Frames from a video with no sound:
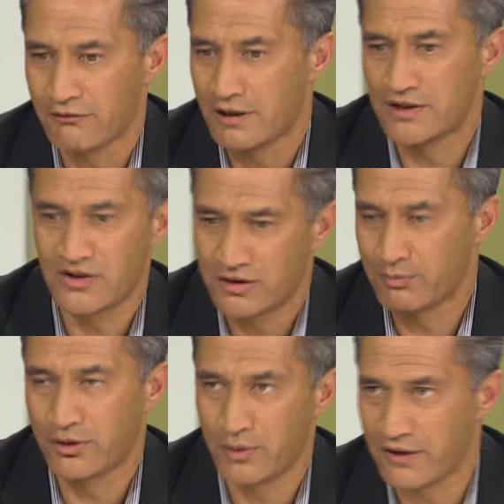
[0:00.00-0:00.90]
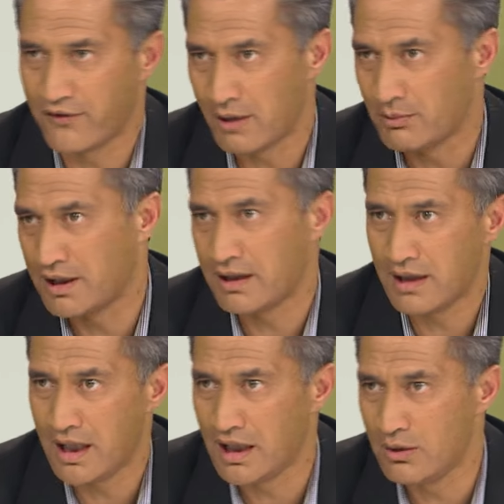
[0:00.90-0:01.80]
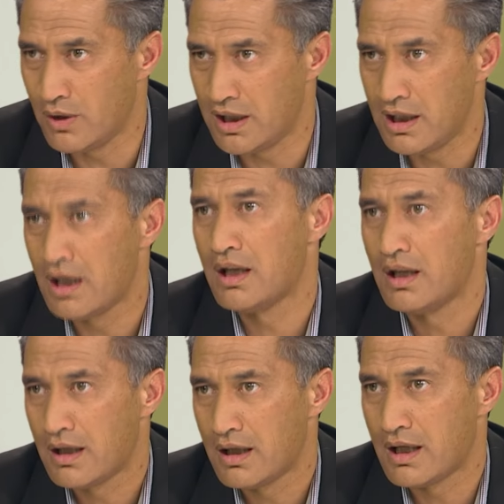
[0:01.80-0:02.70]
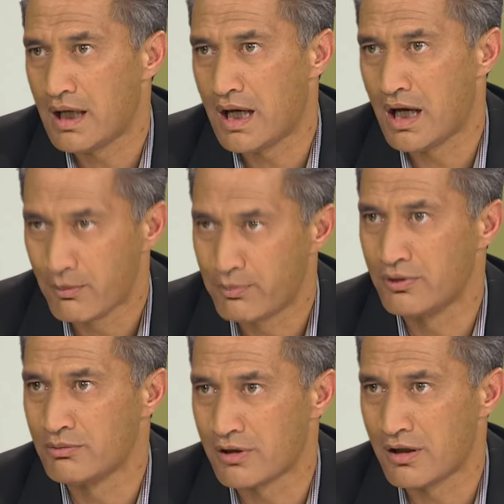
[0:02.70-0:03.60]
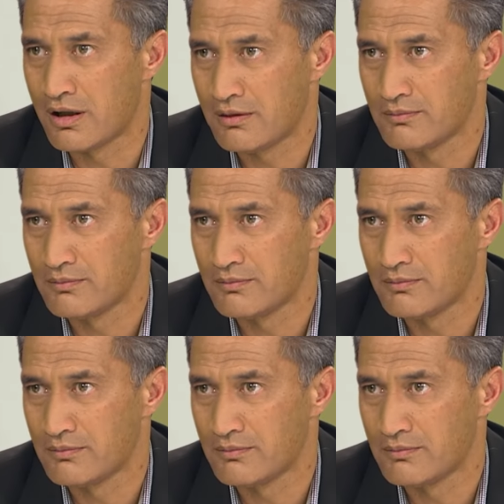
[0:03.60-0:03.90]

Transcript: relationship between the family and iwi, hapū and marae.